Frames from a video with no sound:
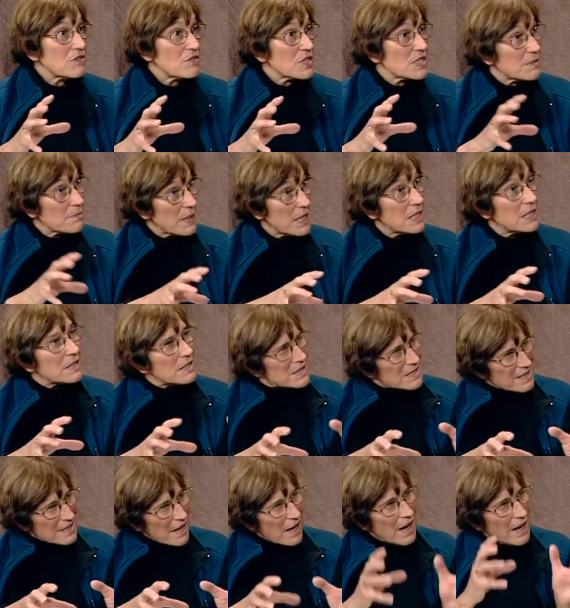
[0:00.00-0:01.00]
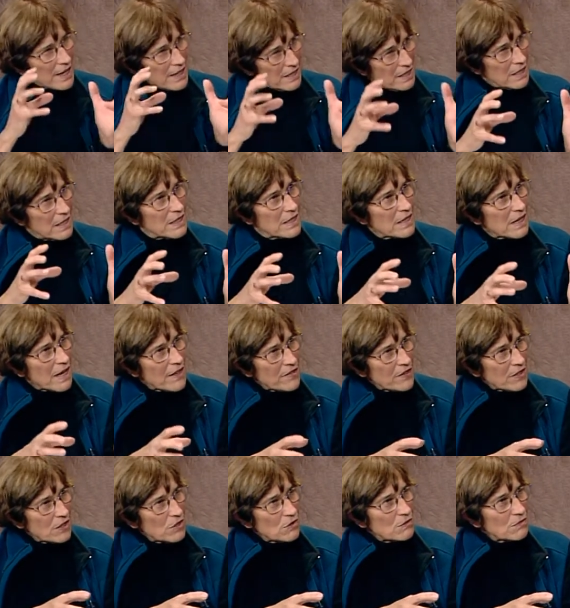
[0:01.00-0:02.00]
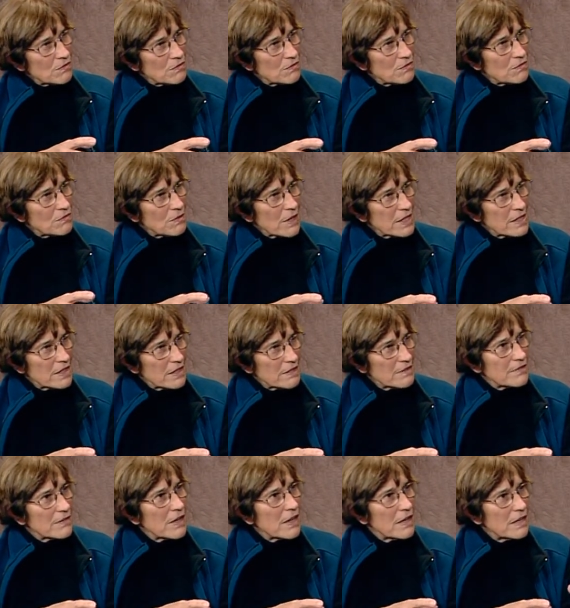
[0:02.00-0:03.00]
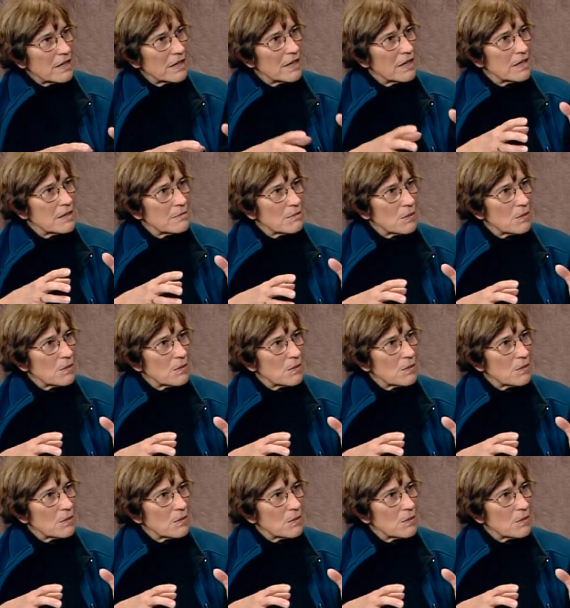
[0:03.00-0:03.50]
so the spending side, right. I think you've identified. Mm -hmm.